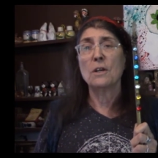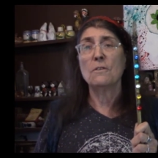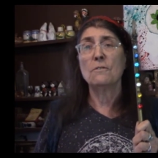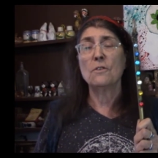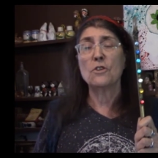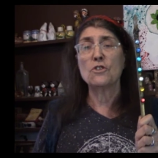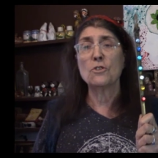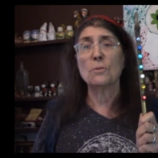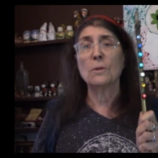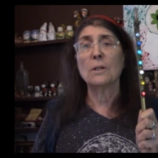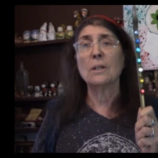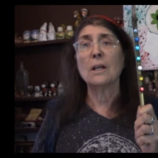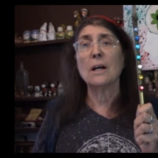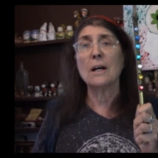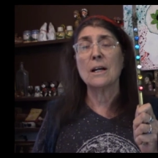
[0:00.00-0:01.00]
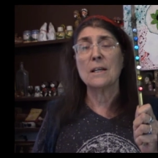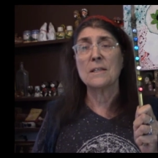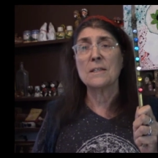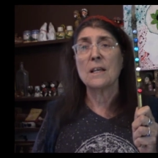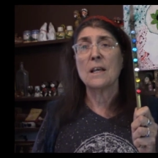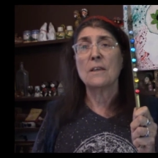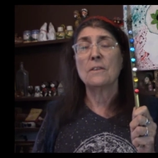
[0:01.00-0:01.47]

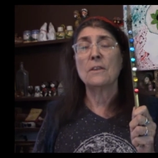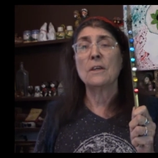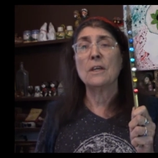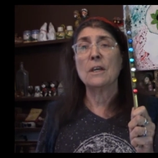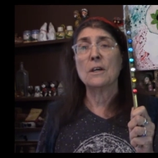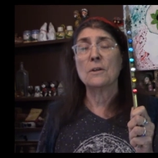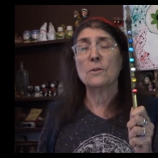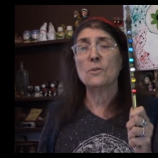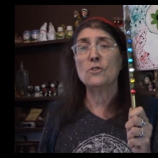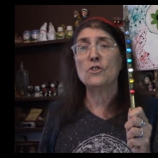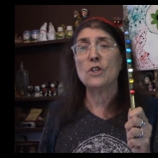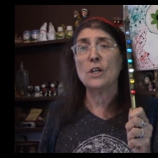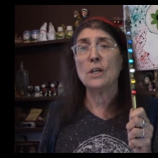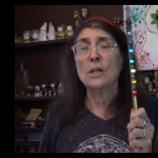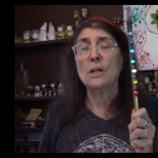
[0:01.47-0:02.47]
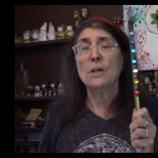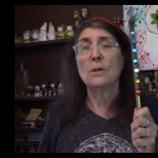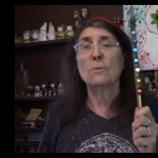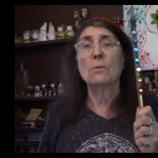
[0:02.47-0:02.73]
Visualize the energy